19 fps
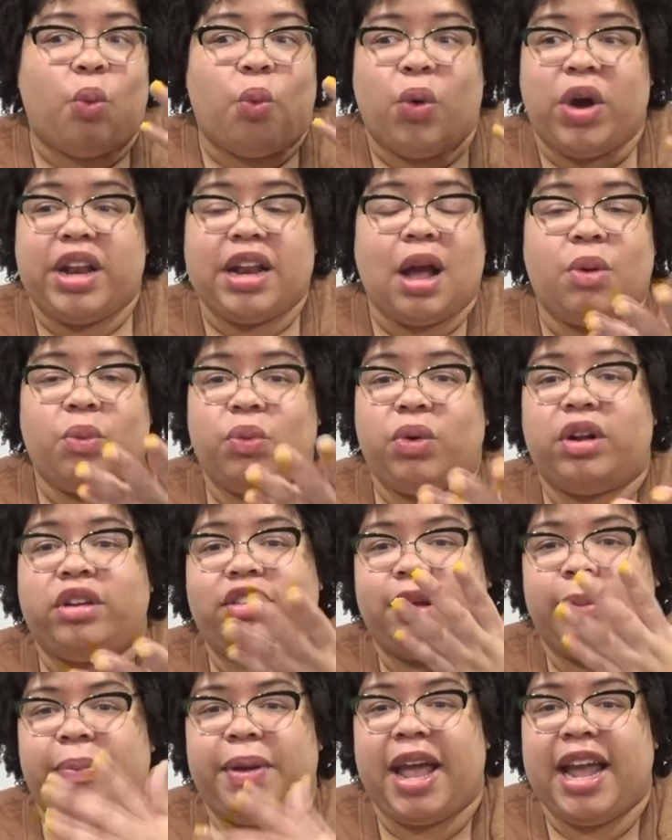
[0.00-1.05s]
when I want
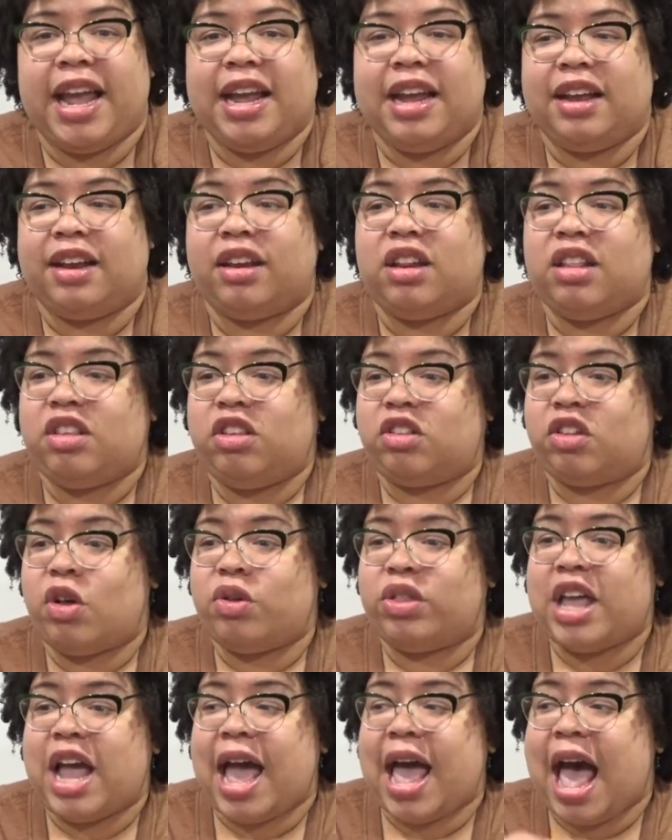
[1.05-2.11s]
to paint,
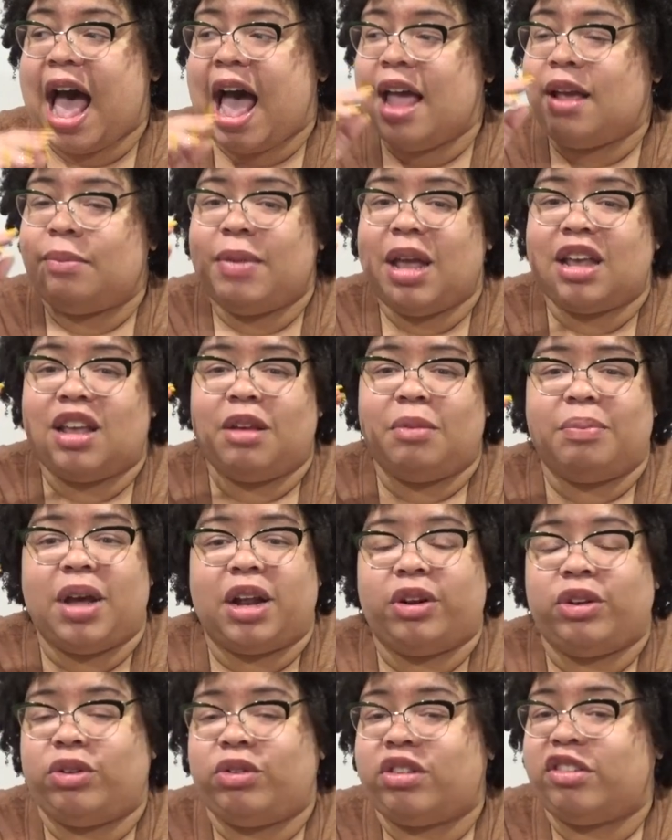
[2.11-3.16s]
so that I am making
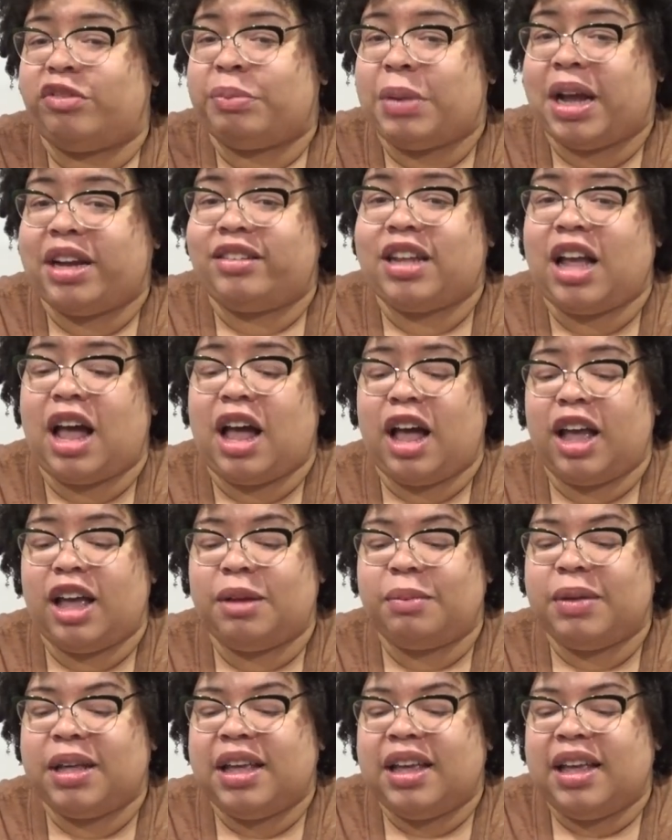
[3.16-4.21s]
better use of my
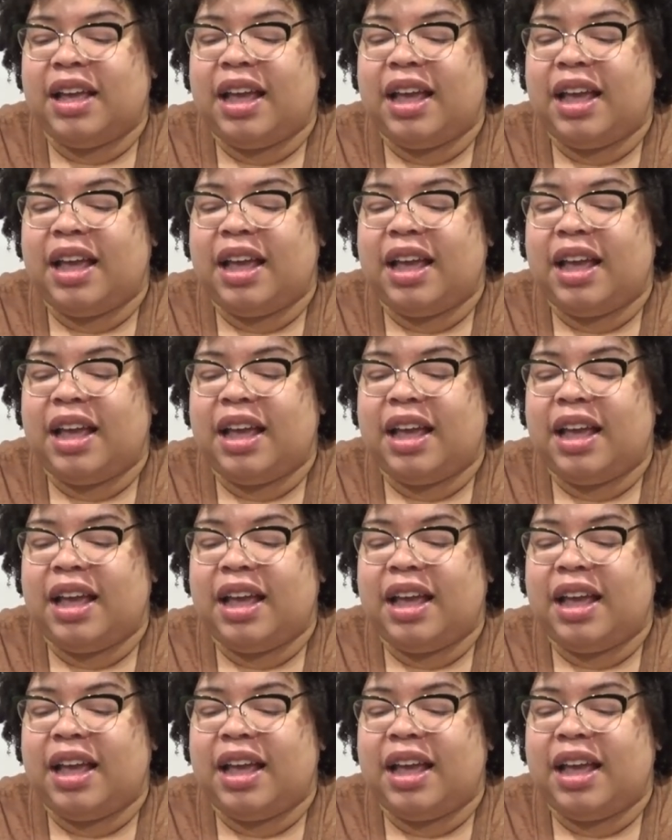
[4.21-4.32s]
time.